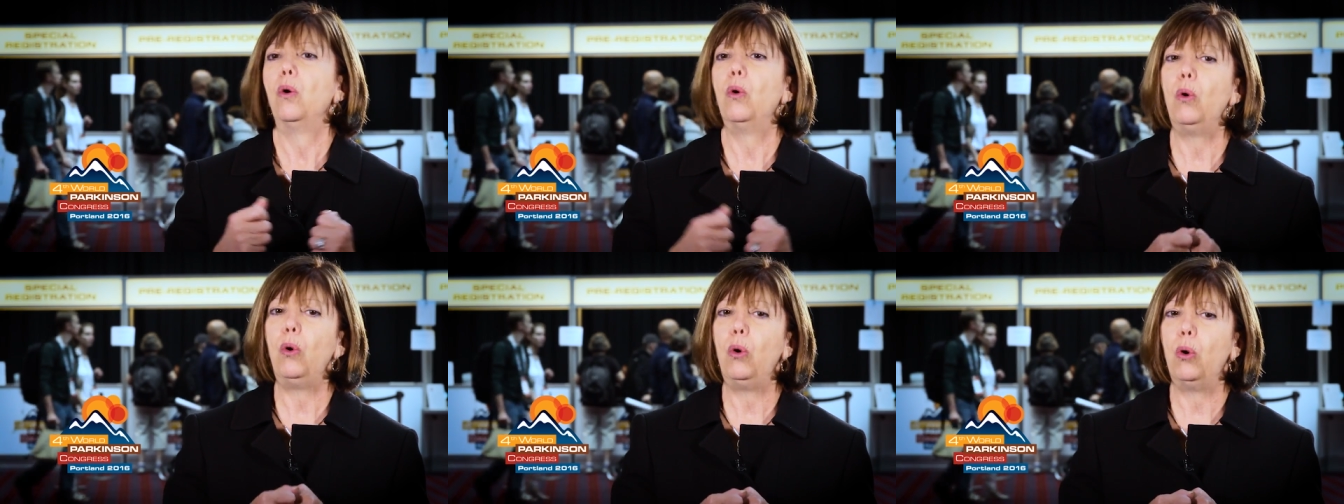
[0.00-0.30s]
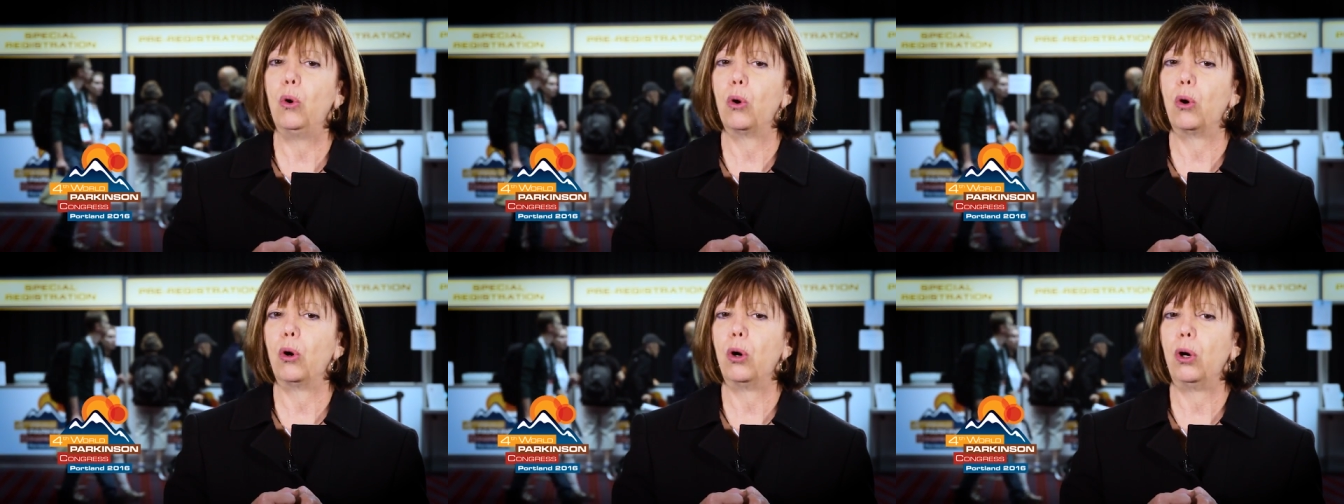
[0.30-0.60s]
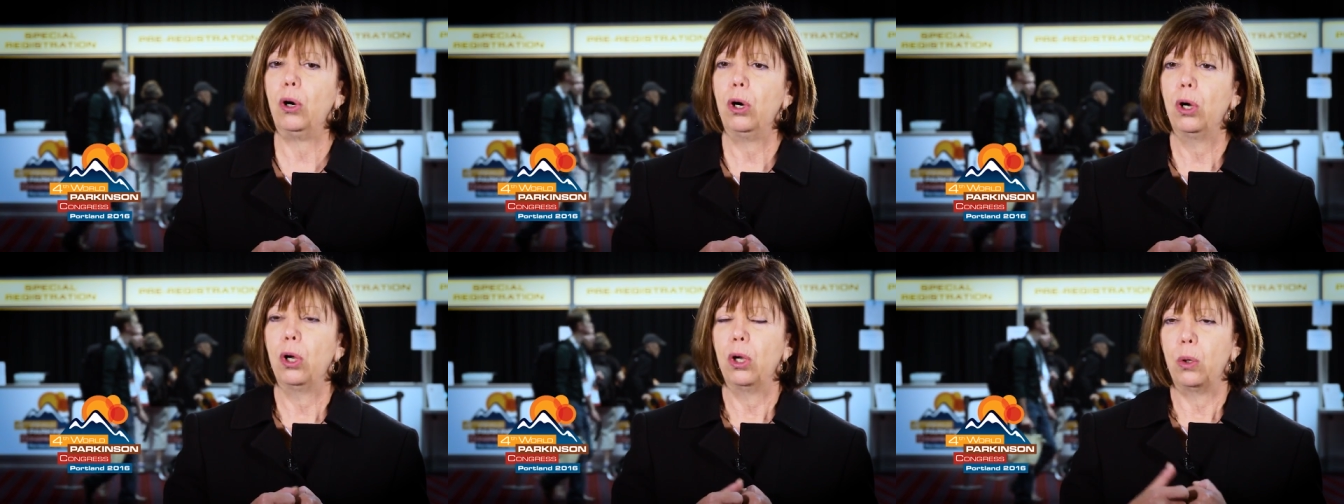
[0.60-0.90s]

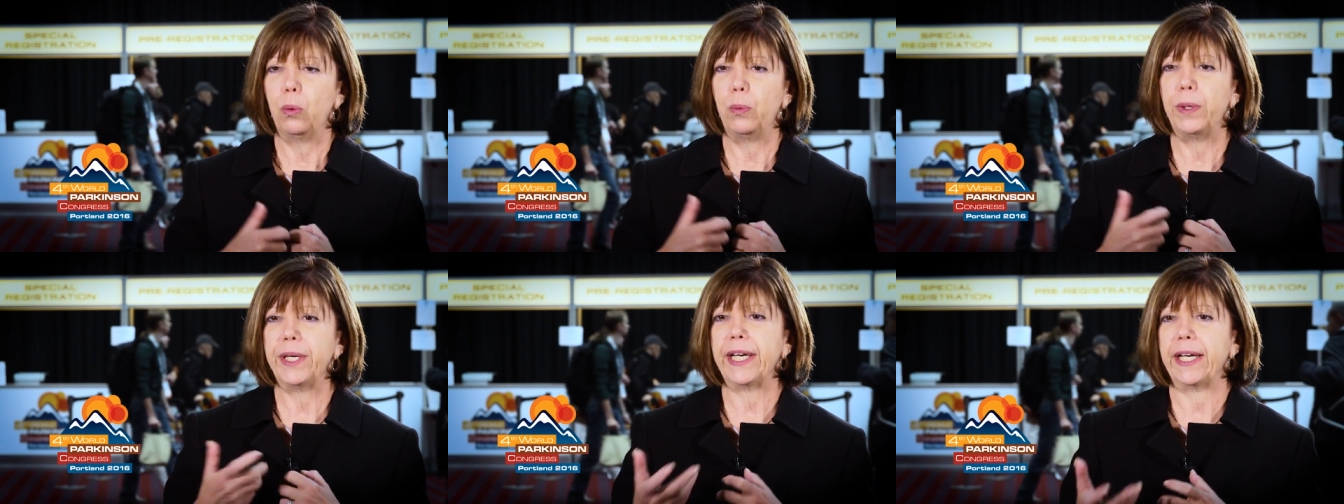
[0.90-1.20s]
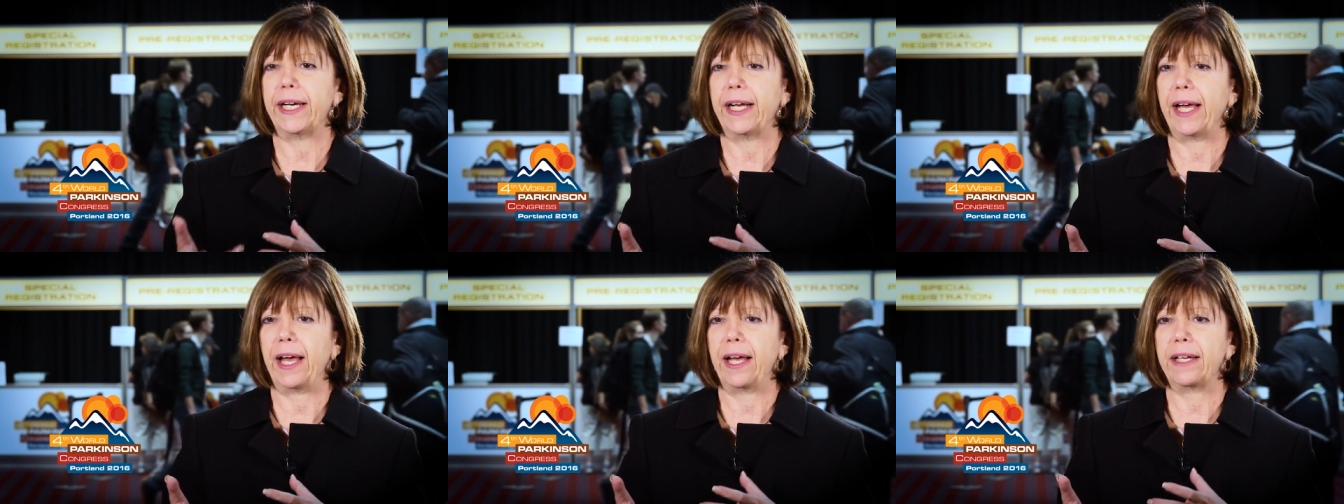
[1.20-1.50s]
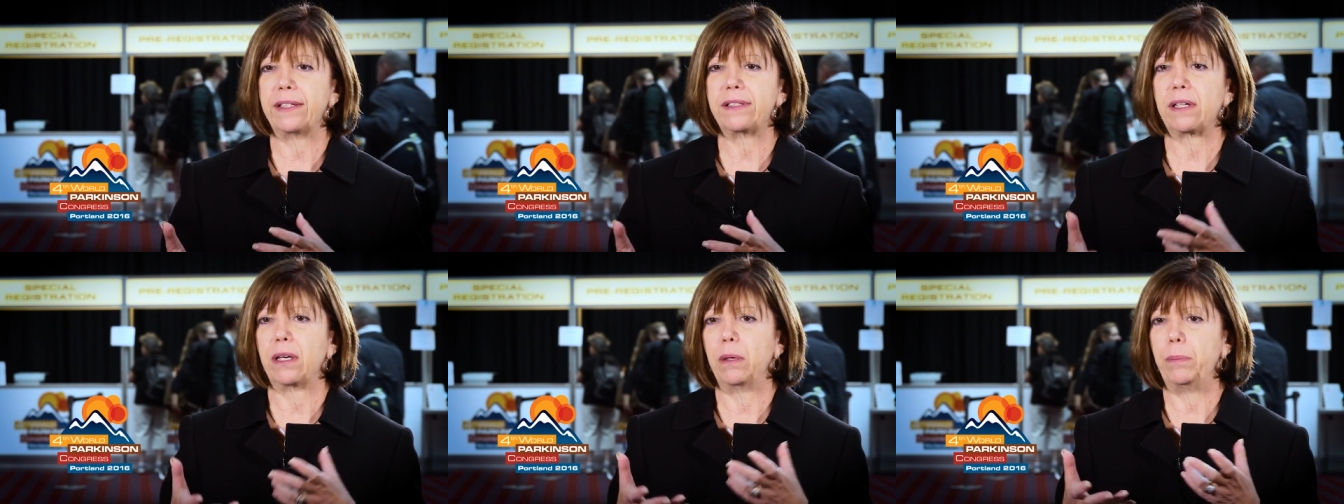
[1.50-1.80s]
or we can
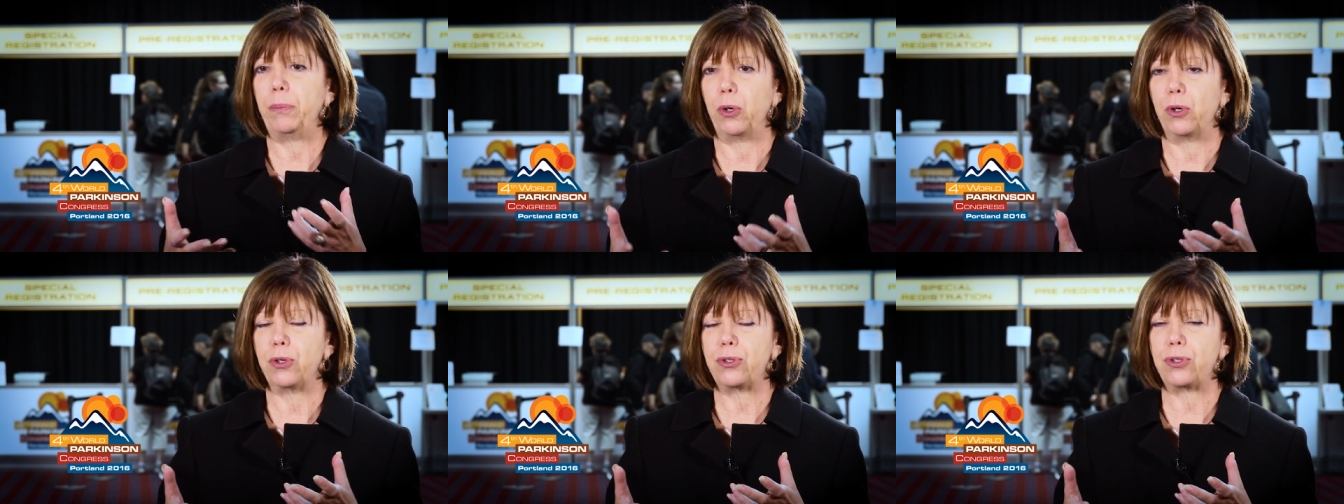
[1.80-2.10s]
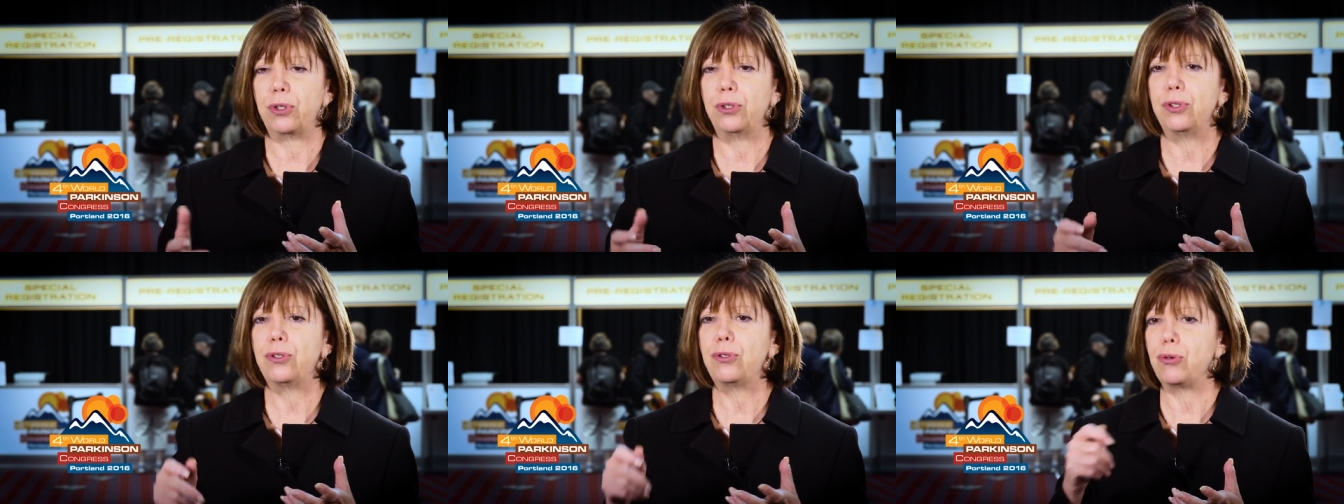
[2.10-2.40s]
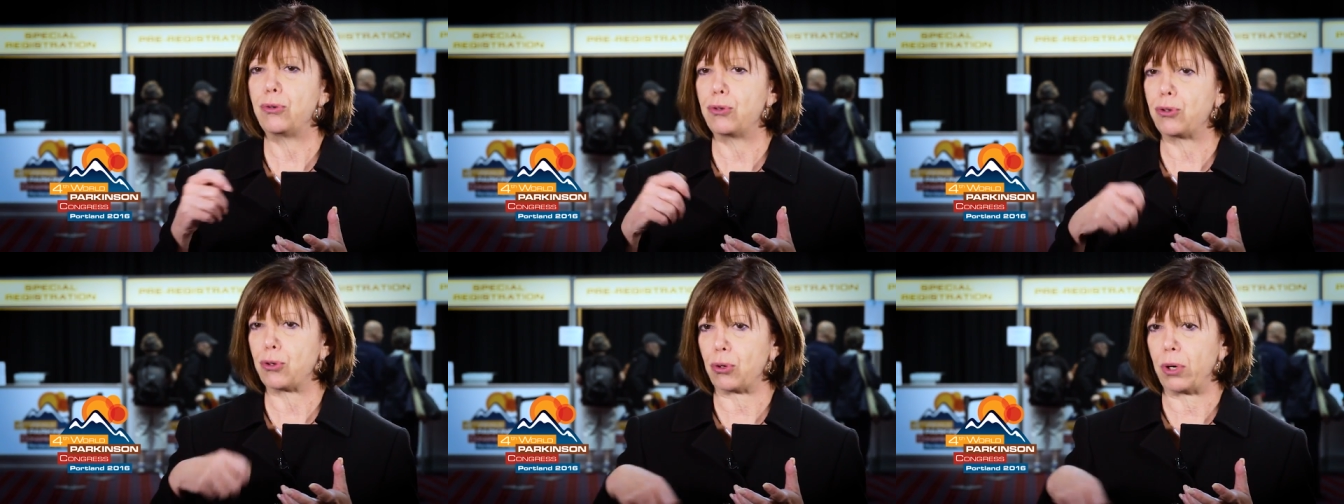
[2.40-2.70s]
ask a person
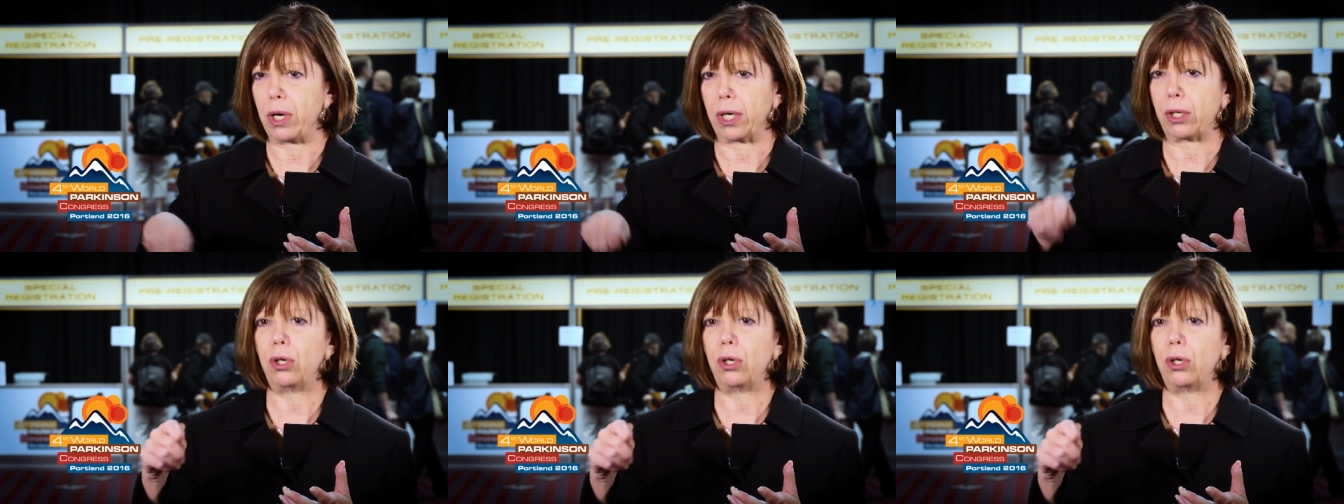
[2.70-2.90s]
to draw a